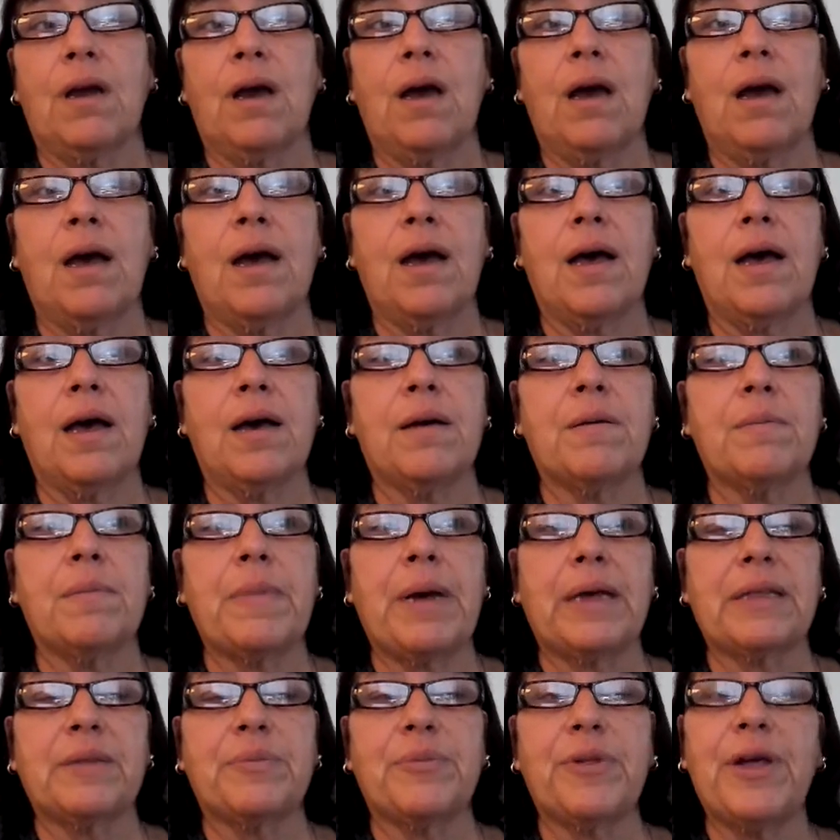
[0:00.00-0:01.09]

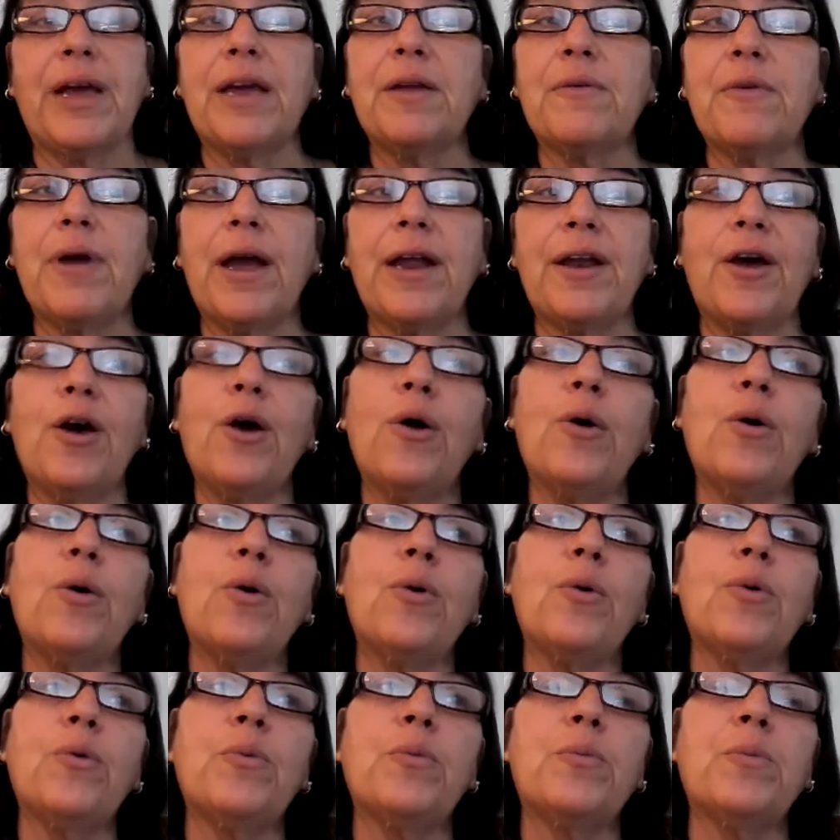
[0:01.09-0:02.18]
About the plane ride
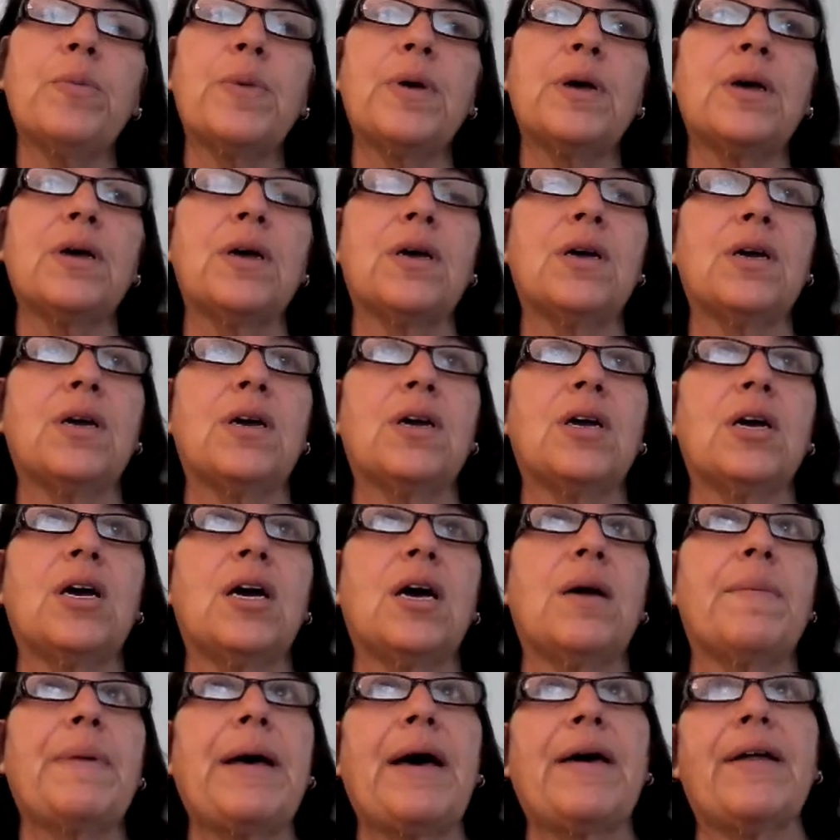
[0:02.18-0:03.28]
home.
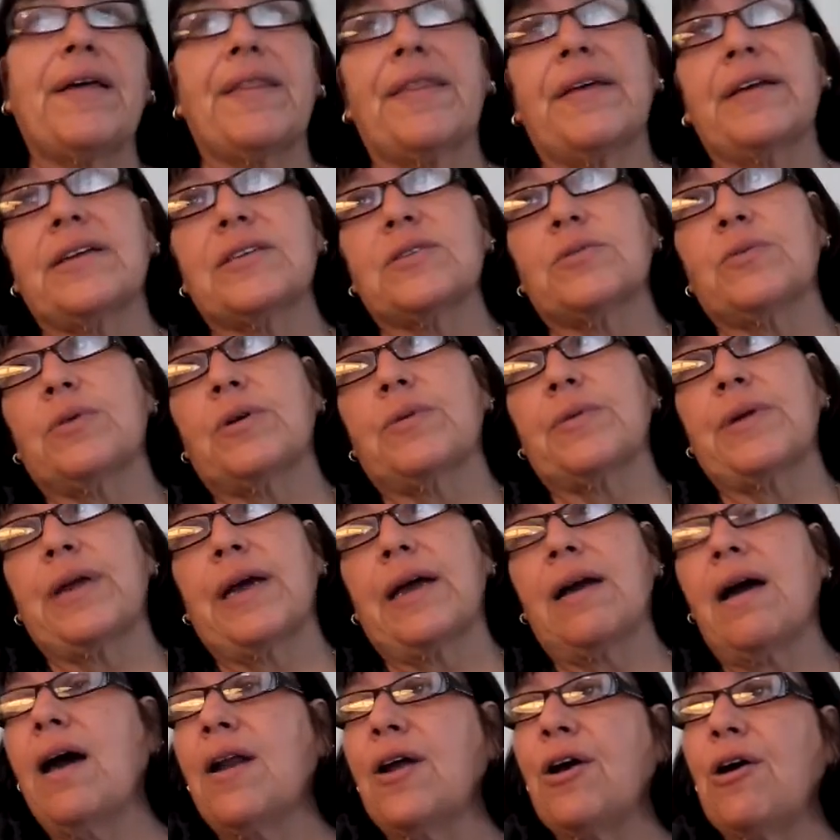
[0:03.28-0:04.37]
About how things were when I
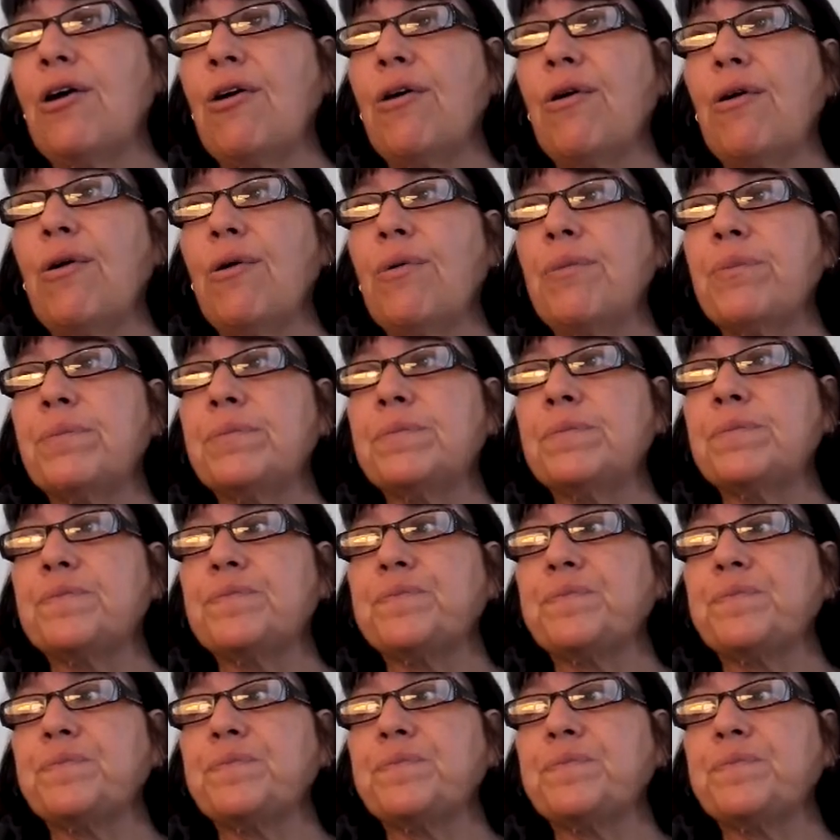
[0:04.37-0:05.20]
got home.